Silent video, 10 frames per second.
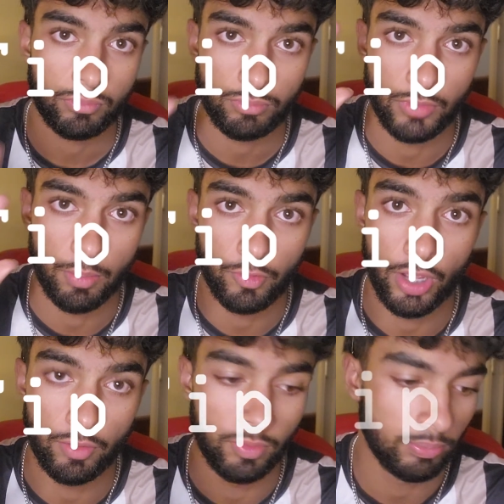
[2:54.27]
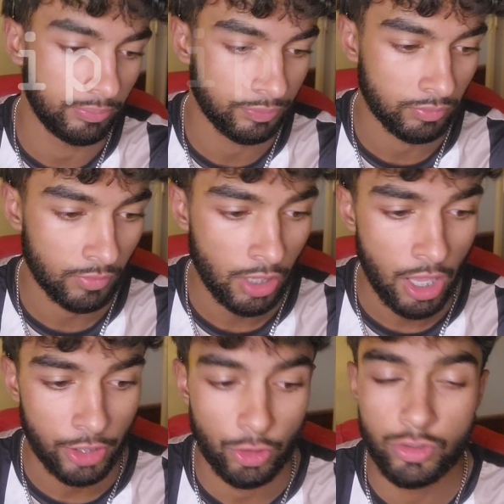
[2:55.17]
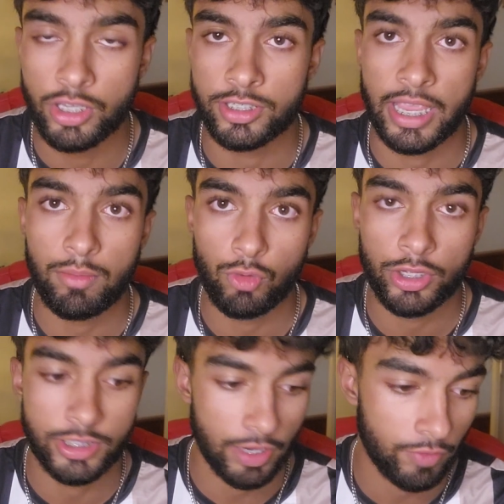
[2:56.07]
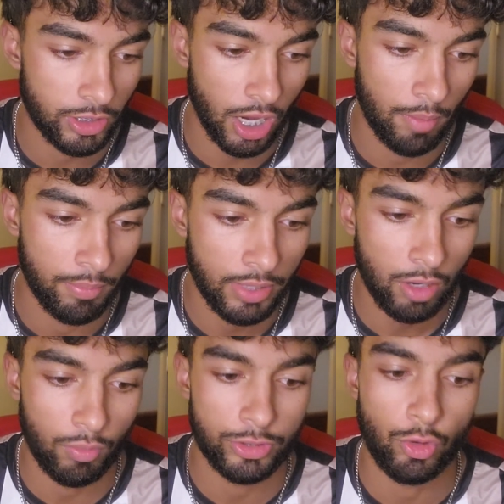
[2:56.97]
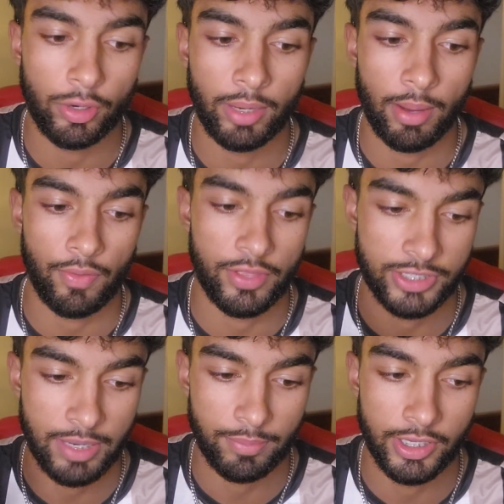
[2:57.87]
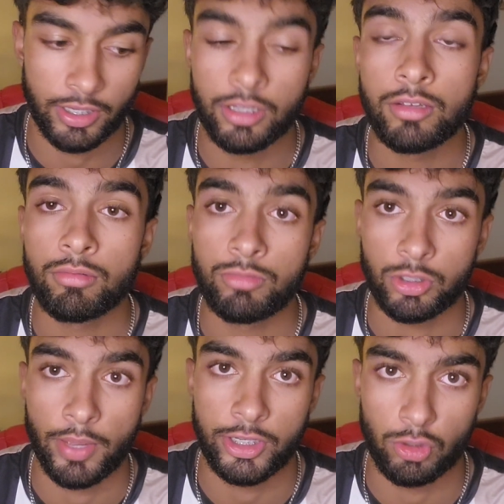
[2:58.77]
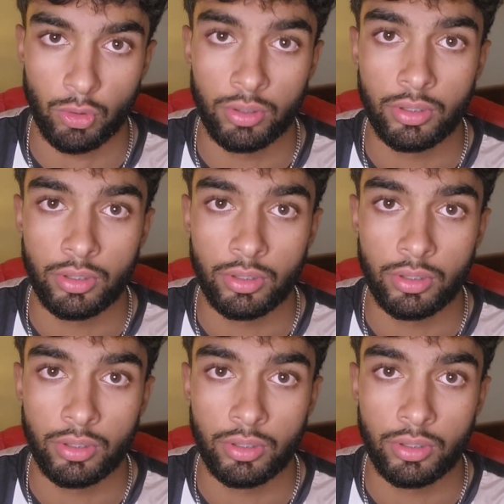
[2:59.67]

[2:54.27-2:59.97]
Number 5, use the same words every time when talking about the same thing to make sure